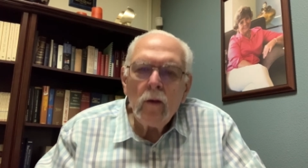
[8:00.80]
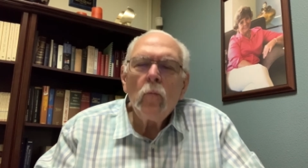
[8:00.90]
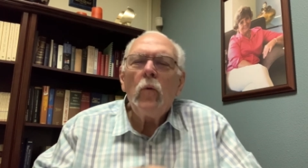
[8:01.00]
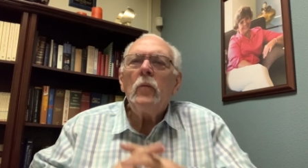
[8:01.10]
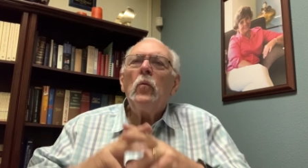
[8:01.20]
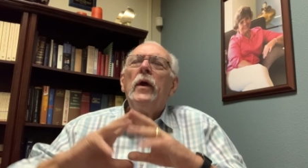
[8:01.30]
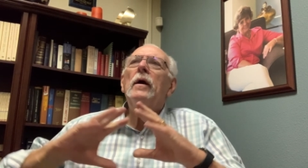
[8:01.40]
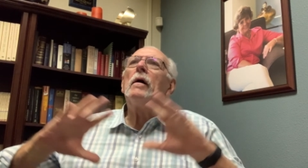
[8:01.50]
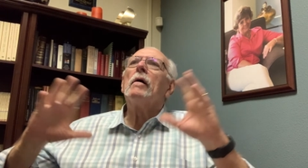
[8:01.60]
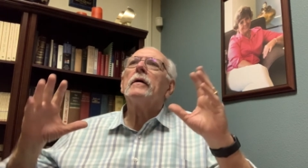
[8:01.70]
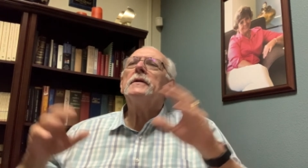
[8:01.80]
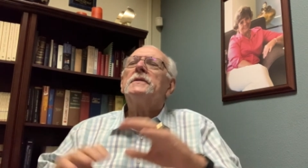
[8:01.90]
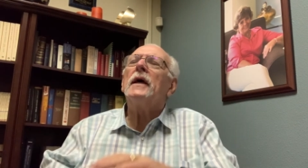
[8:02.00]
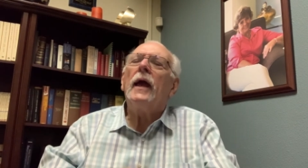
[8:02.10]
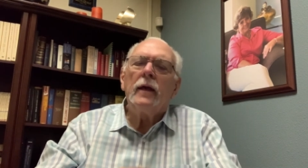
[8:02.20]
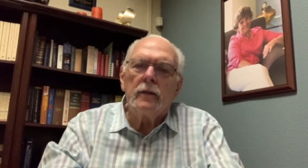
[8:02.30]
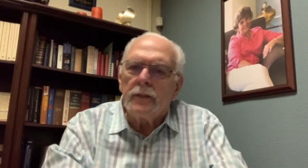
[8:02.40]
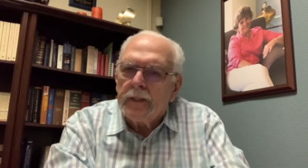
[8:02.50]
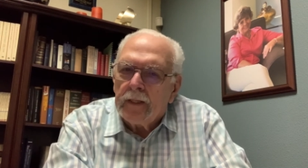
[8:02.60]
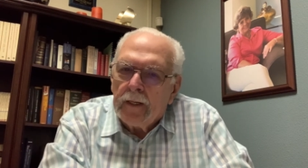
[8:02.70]
When we are
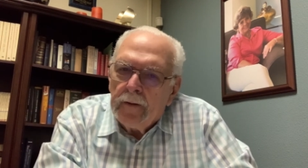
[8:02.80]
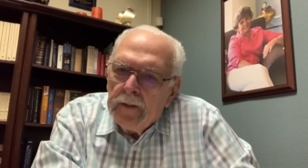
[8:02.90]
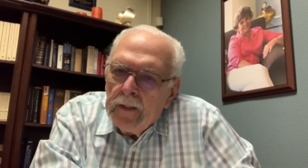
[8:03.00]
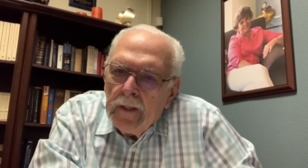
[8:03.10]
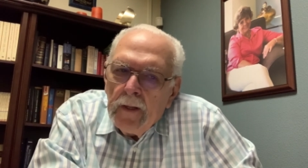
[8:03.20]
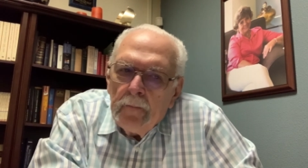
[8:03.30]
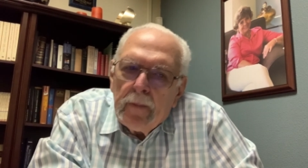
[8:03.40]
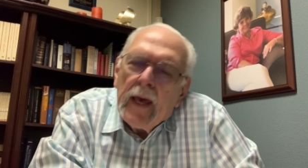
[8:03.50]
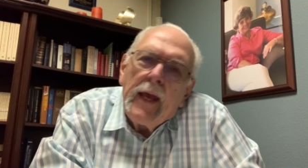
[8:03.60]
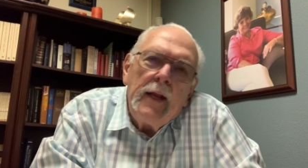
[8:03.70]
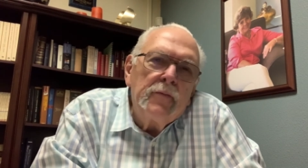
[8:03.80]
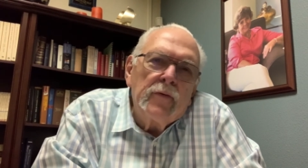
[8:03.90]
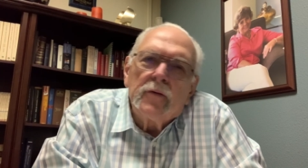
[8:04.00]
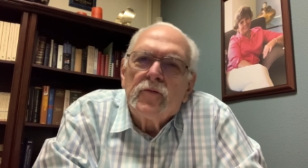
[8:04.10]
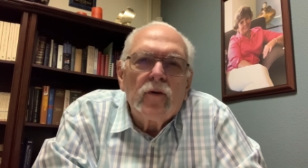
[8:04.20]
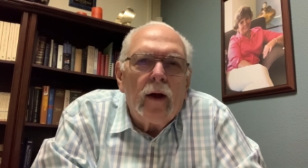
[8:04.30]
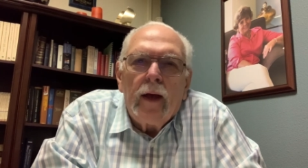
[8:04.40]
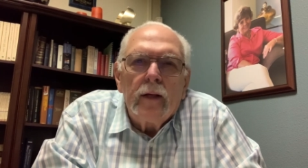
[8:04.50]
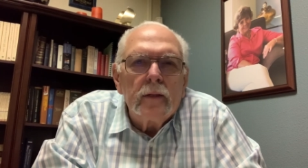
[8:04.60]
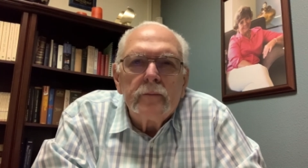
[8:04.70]
entangled in a painful
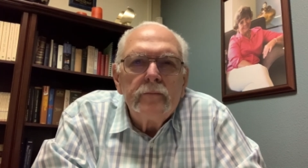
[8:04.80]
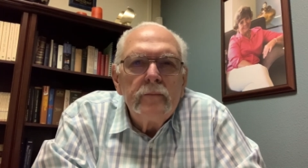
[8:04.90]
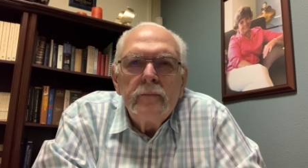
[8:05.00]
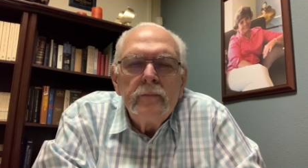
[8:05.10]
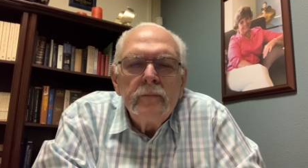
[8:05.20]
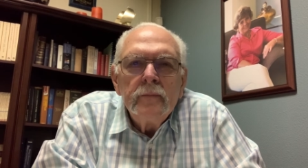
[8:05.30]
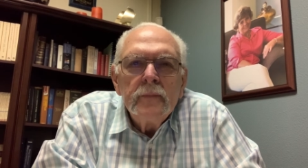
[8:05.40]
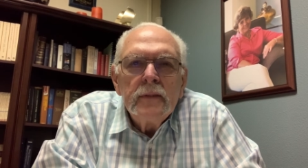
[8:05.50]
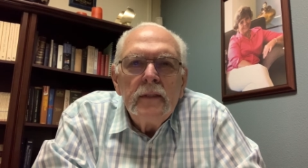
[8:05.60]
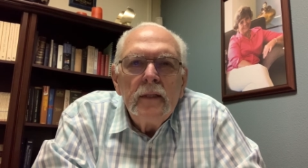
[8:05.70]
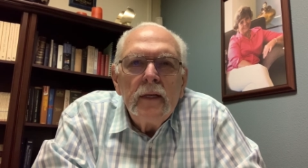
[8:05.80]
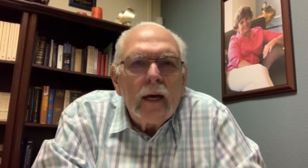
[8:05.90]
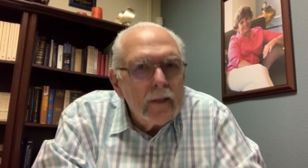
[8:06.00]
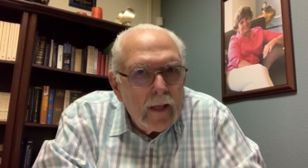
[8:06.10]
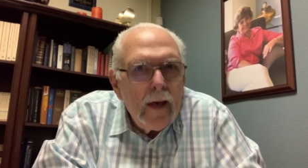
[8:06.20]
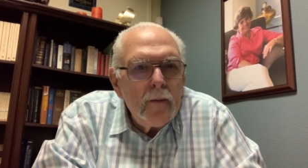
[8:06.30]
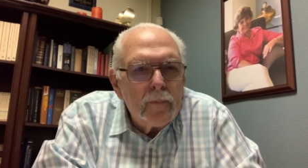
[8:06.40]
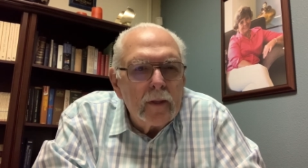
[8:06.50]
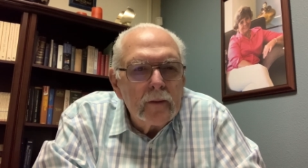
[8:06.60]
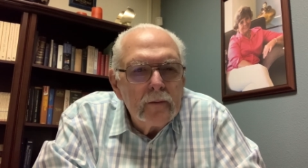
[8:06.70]
trial, and they
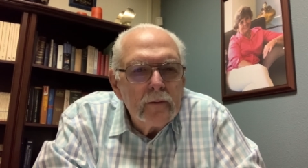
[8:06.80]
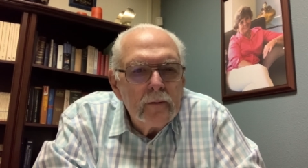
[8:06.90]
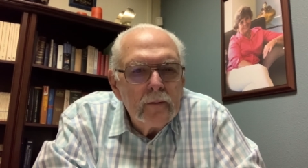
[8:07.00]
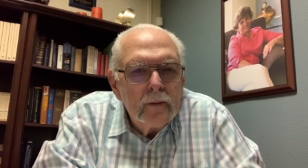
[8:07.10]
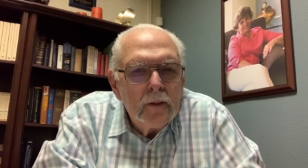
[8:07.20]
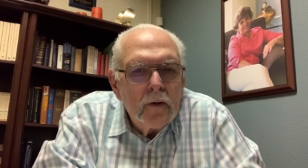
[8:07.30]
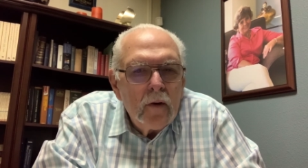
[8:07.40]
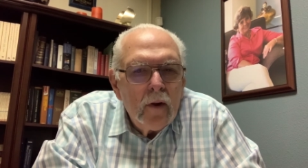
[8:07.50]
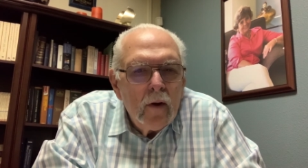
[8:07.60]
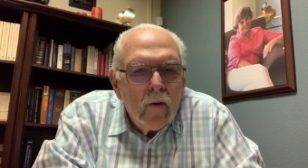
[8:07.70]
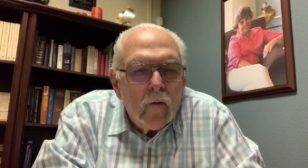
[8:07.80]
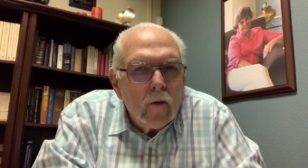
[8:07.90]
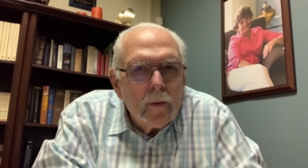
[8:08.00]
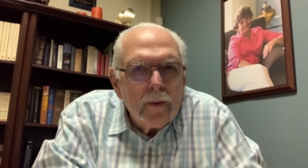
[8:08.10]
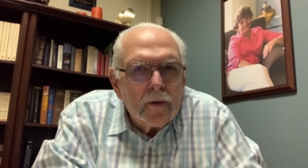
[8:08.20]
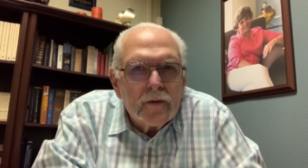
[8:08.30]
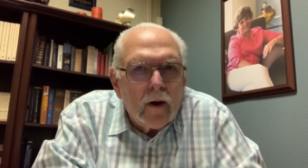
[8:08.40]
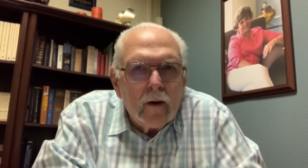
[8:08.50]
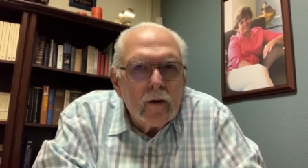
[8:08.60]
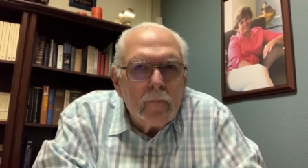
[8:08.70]
happen, or we're the
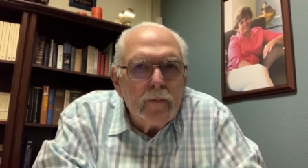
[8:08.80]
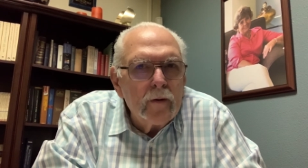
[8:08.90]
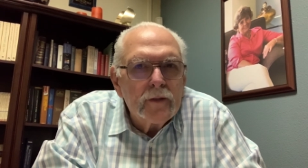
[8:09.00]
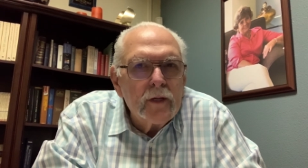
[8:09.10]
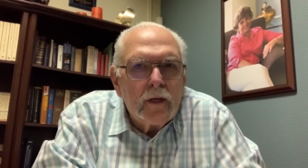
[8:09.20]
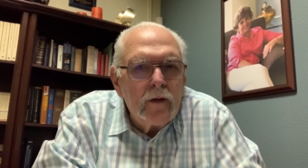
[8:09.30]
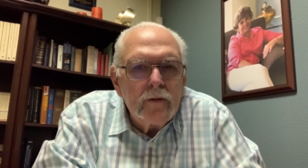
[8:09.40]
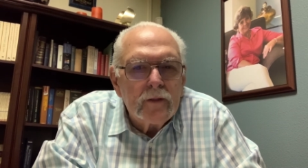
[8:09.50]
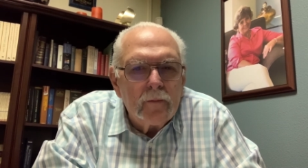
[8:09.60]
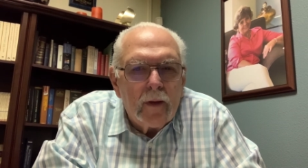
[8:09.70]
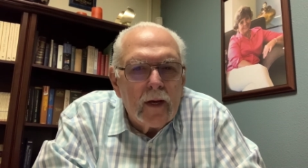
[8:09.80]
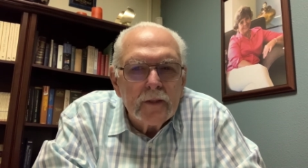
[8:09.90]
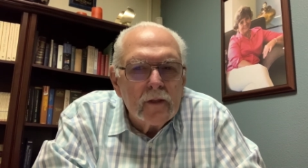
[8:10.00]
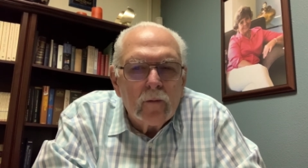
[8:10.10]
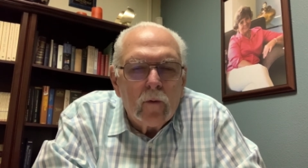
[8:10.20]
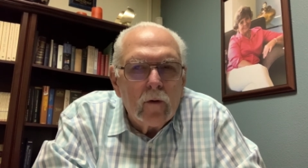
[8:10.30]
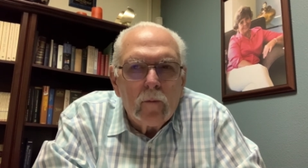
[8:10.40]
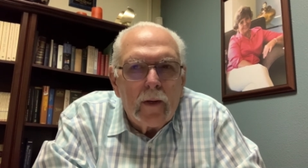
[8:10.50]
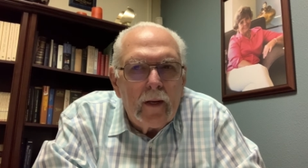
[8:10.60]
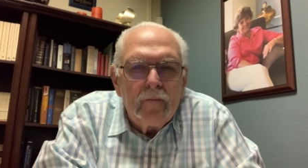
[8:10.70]
target of persecution because of the world
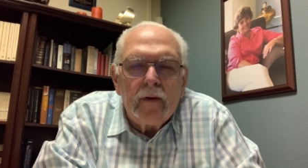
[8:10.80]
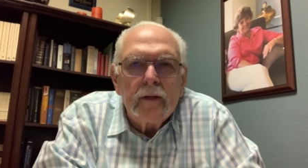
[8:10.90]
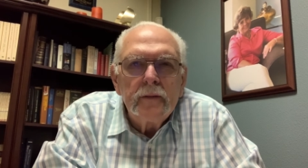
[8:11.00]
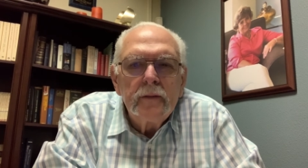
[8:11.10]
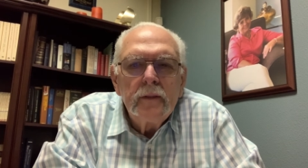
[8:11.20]
we live in,